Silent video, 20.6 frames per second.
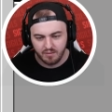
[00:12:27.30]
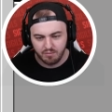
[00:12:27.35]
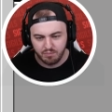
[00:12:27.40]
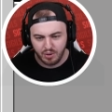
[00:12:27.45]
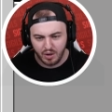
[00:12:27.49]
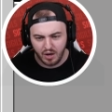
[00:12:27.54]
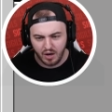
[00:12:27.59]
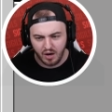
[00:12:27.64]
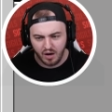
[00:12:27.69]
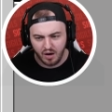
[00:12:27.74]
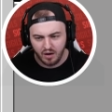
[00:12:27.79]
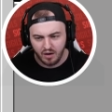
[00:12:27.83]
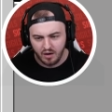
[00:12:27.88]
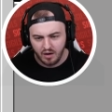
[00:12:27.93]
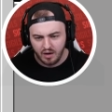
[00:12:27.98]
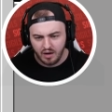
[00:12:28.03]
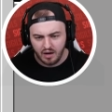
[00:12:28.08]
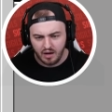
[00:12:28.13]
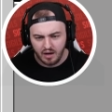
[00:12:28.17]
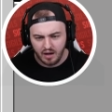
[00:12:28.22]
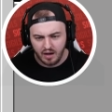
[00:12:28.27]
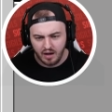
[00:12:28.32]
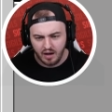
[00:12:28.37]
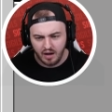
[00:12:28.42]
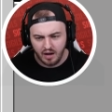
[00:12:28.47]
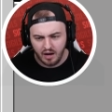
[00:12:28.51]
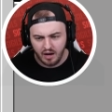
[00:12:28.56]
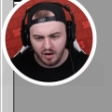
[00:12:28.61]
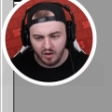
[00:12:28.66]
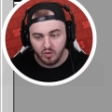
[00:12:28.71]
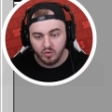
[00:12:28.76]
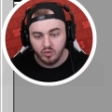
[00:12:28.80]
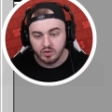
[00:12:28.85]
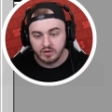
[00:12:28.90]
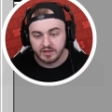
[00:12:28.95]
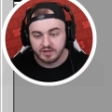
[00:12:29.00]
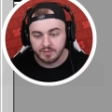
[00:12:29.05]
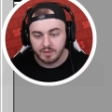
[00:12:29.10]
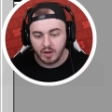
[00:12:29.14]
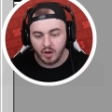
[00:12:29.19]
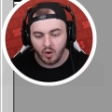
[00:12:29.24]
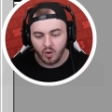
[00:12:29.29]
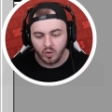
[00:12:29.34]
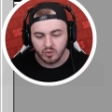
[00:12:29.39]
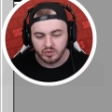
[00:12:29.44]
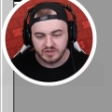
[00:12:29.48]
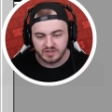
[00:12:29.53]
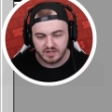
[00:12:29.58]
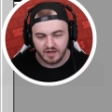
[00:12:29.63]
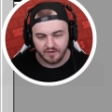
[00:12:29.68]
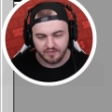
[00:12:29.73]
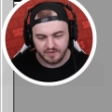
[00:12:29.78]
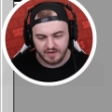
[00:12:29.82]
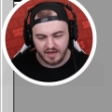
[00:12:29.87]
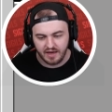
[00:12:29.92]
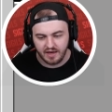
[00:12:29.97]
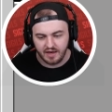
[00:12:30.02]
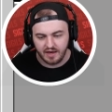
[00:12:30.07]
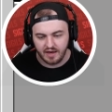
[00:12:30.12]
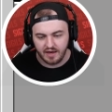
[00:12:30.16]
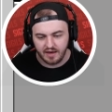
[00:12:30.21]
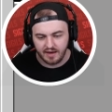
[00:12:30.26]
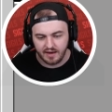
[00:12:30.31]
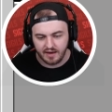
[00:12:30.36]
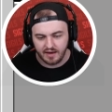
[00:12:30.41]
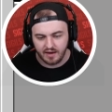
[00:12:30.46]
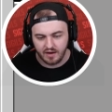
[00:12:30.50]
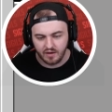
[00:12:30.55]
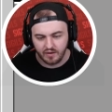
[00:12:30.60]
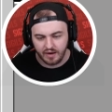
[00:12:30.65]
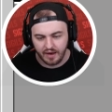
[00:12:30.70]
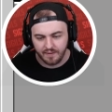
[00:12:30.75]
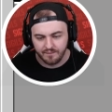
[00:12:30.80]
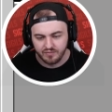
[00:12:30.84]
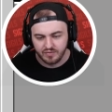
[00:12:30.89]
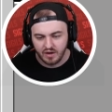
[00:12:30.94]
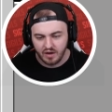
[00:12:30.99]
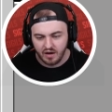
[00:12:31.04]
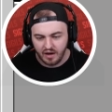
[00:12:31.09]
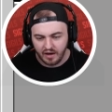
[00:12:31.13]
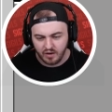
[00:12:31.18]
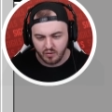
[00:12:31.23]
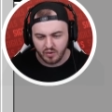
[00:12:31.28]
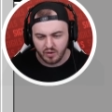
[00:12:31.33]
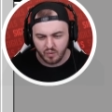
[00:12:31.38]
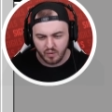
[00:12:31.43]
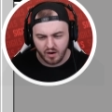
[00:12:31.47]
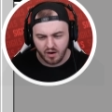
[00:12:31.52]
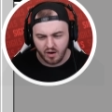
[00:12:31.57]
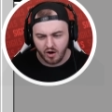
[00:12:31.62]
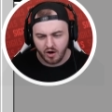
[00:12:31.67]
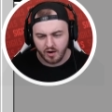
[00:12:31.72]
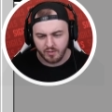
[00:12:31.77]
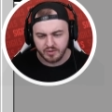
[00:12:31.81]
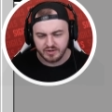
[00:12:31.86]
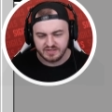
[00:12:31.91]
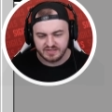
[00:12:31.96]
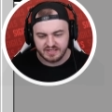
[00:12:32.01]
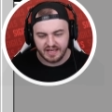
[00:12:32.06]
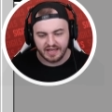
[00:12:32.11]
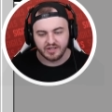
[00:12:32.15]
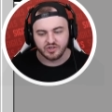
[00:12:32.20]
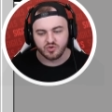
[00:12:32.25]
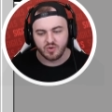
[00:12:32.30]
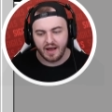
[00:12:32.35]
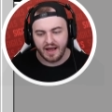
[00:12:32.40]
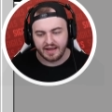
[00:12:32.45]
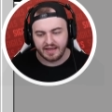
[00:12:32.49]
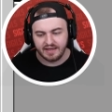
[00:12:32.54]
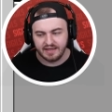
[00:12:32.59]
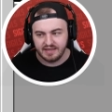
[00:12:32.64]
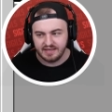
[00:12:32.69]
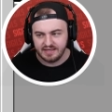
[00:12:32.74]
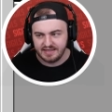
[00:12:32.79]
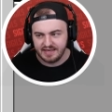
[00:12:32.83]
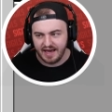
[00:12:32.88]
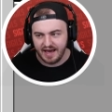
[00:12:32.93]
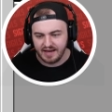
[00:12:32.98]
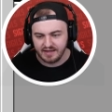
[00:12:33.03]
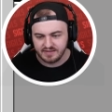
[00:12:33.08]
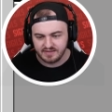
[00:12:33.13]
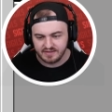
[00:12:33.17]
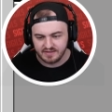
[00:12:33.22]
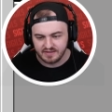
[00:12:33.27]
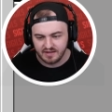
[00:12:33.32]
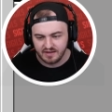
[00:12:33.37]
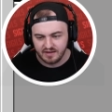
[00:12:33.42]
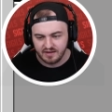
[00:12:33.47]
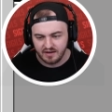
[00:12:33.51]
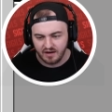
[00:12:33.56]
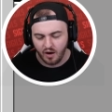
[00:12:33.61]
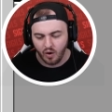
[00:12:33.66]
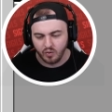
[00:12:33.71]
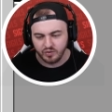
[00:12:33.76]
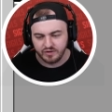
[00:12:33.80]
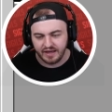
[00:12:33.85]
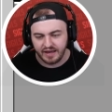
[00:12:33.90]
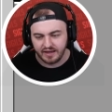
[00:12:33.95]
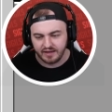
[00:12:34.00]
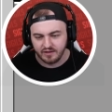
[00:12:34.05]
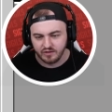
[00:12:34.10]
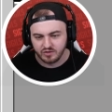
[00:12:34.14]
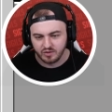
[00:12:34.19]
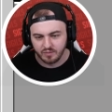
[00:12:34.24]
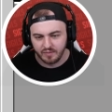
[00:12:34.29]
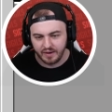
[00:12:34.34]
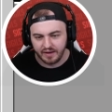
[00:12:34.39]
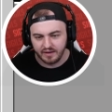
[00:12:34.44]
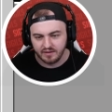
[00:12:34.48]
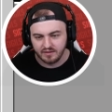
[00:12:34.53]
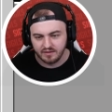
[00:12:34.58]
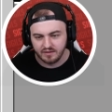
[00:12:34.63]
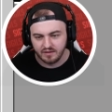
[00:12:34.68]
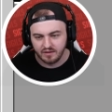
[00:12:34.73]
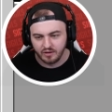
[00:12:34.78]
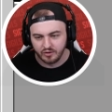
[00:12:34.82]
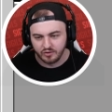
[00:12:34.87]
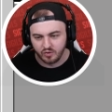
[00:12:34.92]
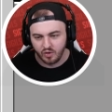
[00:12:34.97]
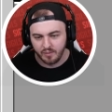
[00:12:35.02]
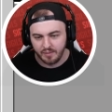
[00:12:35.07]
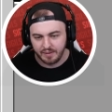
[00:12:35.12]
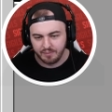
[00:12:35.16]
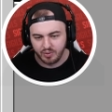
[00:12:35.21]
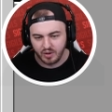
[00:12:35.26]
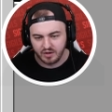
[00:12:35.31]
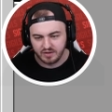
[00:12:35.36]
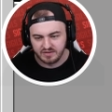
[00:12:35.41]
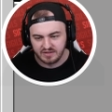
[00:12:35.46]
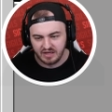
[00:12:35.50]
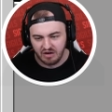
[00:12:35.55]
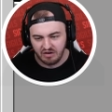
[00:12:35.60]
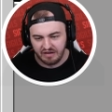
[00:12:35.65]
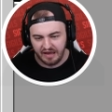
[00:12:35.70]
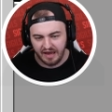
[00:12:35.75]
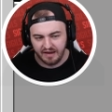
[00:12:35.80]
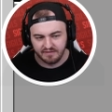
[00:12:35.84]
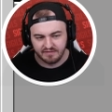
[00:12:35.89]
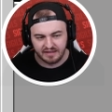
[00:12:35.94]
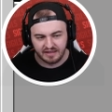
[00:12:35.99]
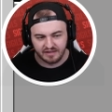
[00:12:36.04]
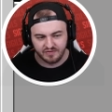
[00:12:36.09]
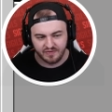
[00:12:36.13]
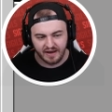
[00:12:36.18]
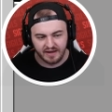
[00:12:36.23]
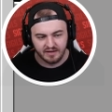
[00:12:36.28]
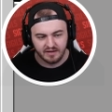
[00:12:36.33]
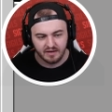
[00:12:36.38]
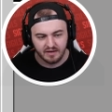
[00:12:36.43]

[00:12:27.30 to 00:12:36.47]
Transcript: Paw. Uh, ooh, lets me hold stuff. Yeah, yeah, yeah, yeah. Okay. I don't want to wear armor. Scent tracking. Yes. Oh, dang. And those were my, those were all my perks. Okay, that's fine.